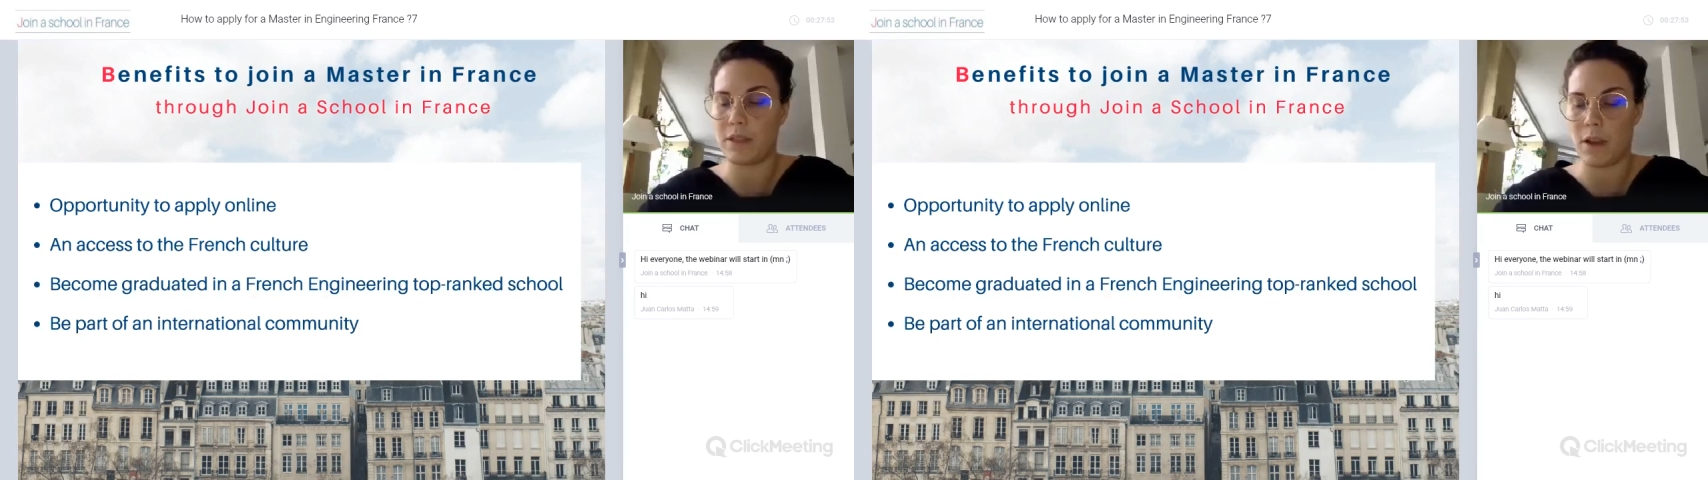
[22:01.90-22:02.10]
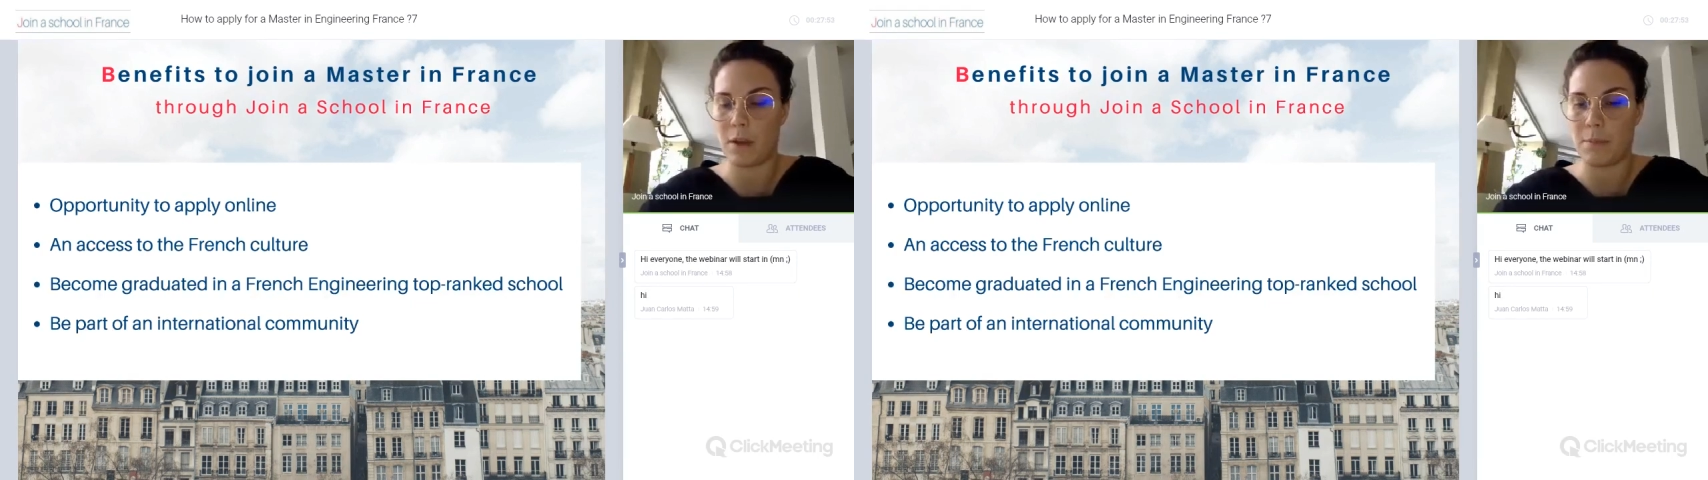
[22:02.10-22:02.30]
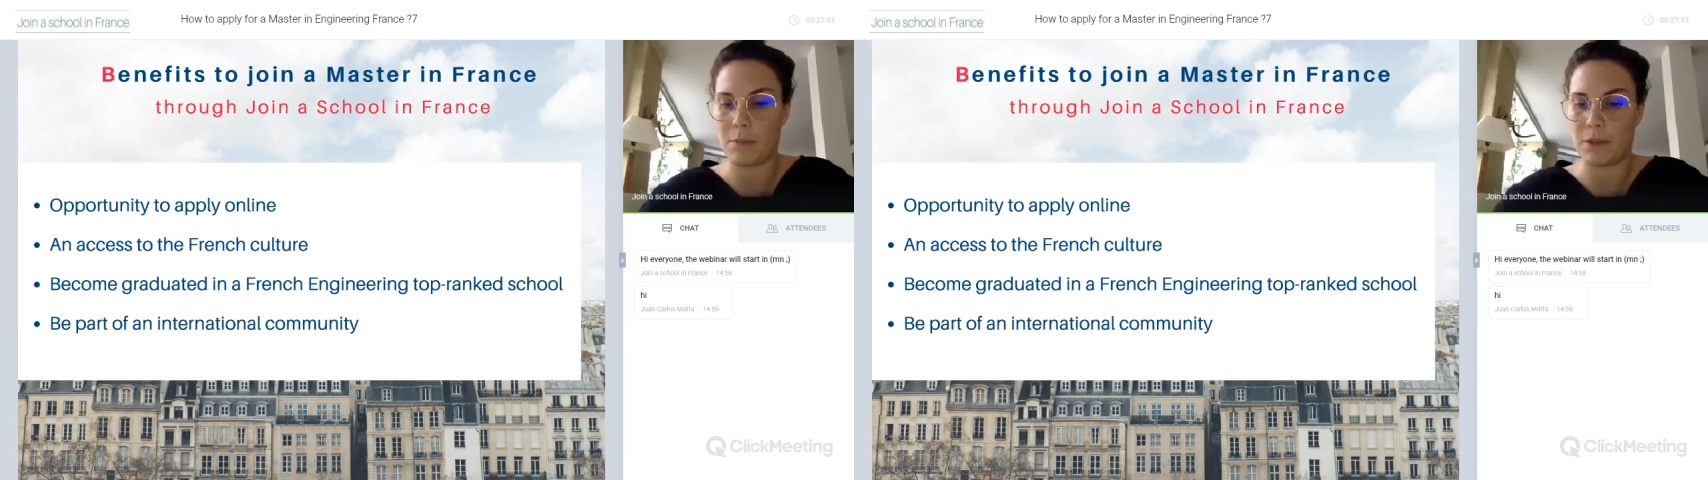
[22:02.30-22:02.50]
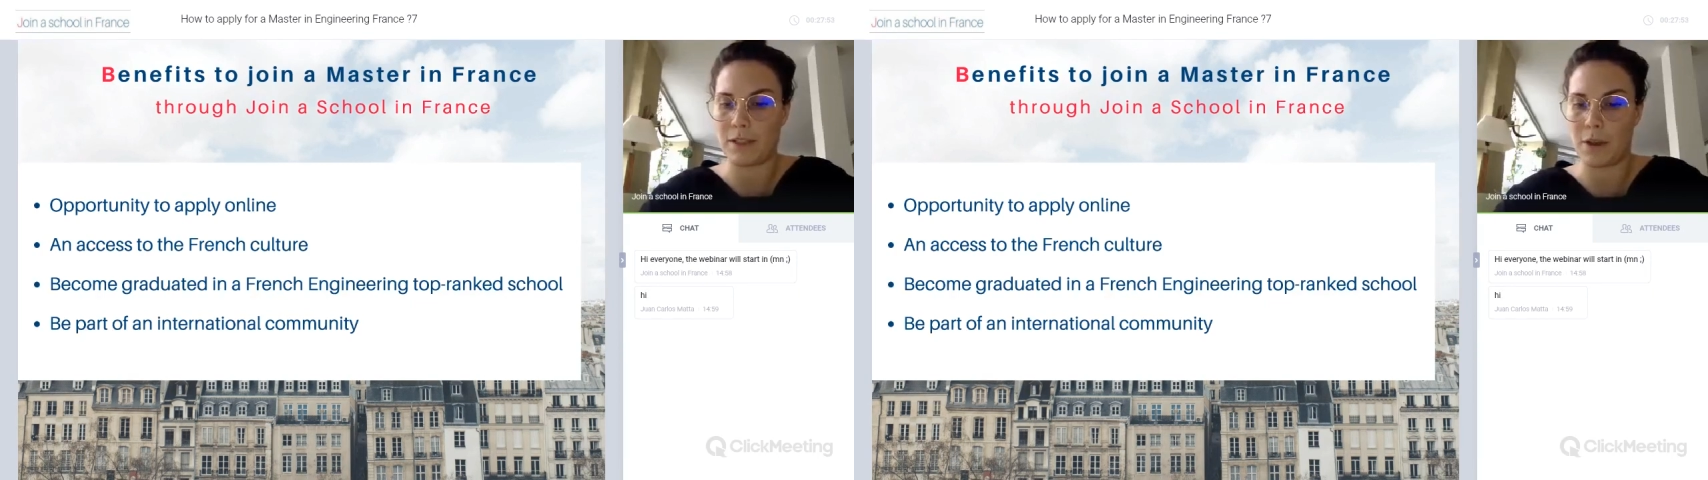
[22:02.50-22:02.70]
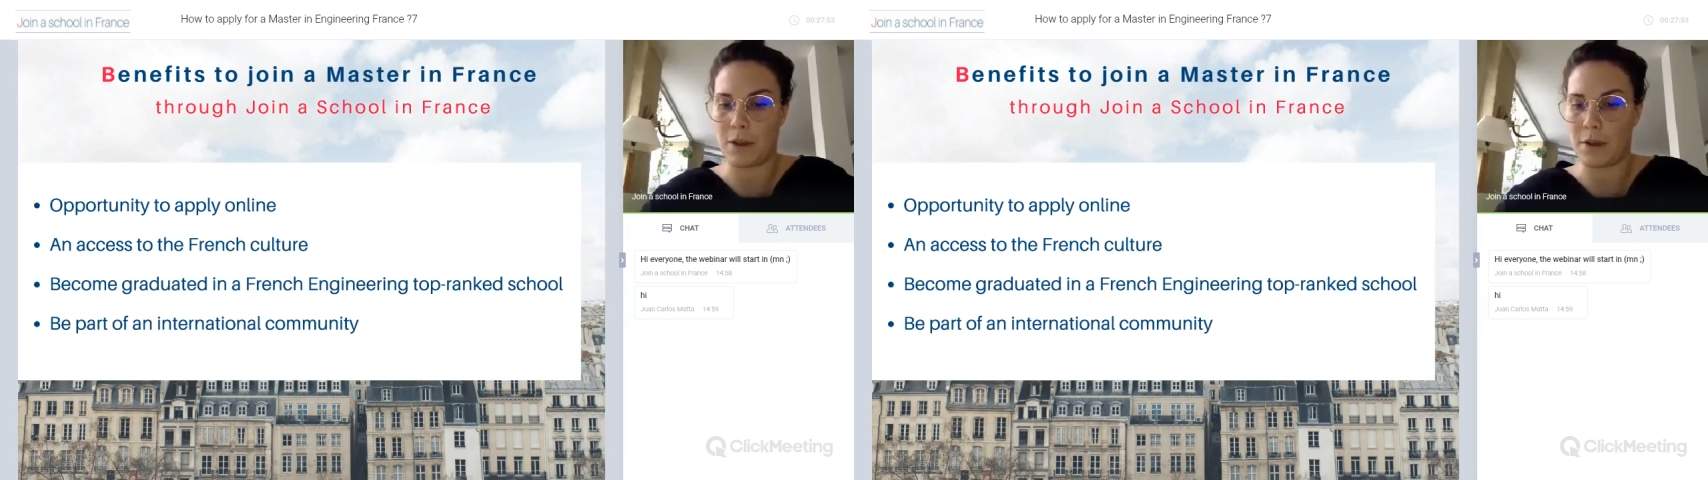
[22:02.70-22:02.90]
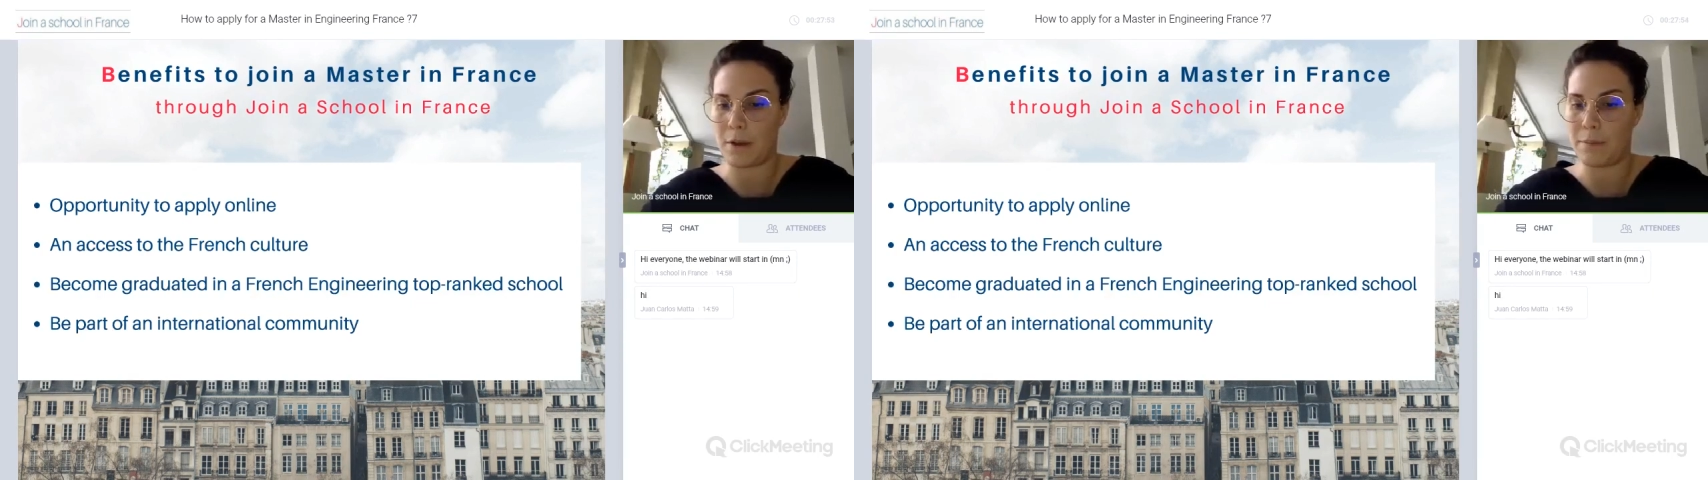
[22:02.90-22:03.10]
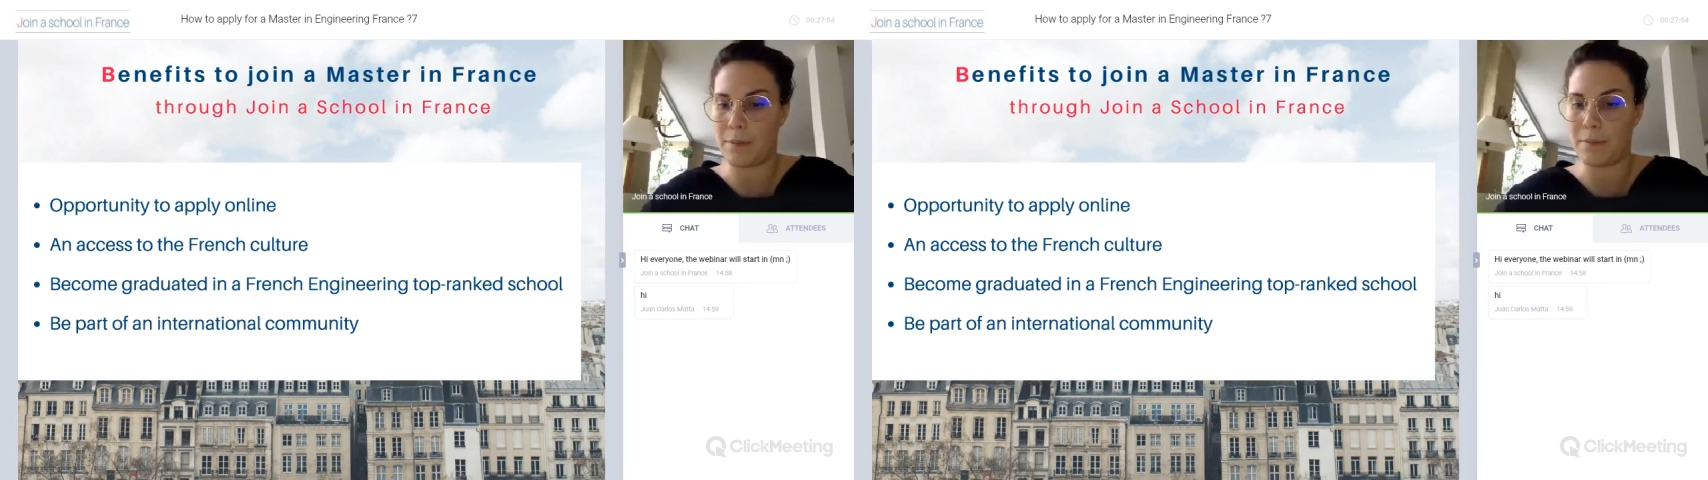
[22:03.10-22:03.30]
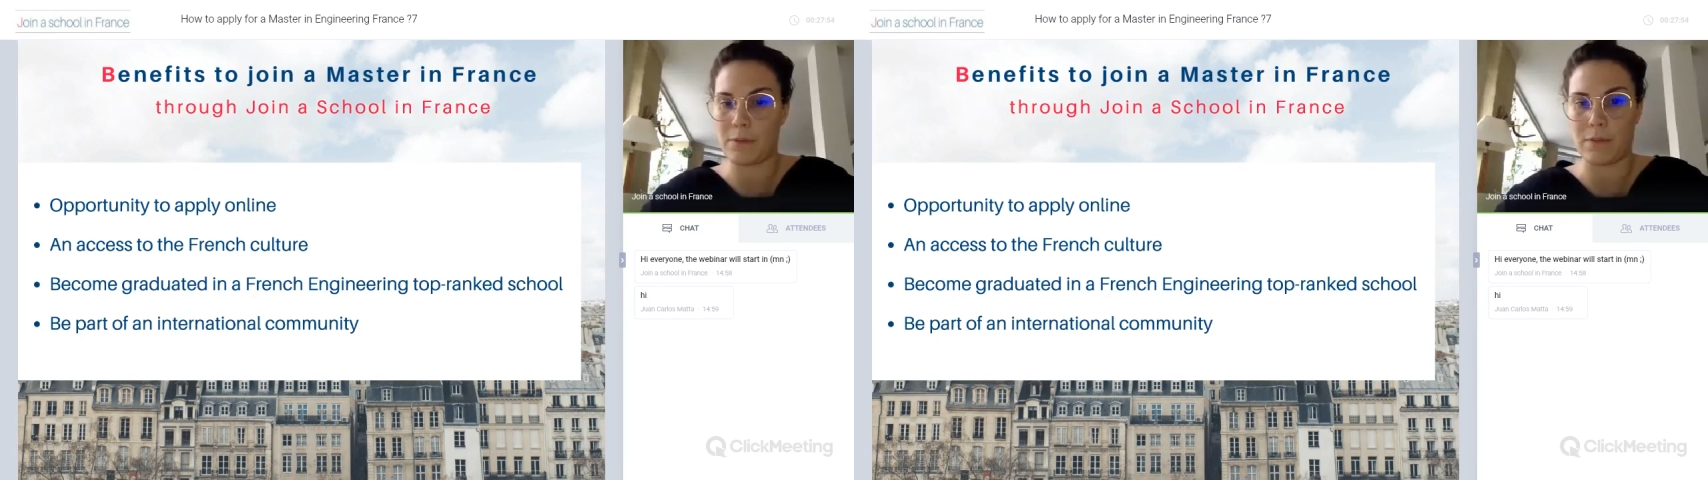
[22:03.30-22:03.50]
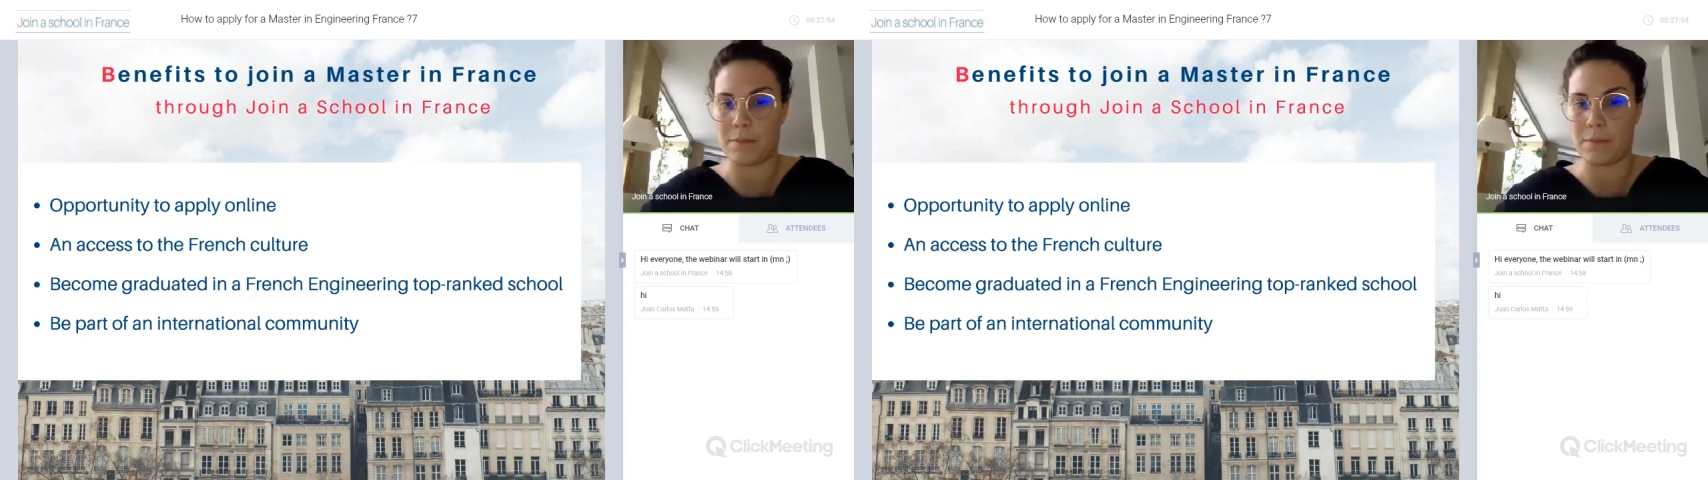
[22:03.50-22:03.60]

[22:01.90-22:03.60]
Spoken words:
meet up with people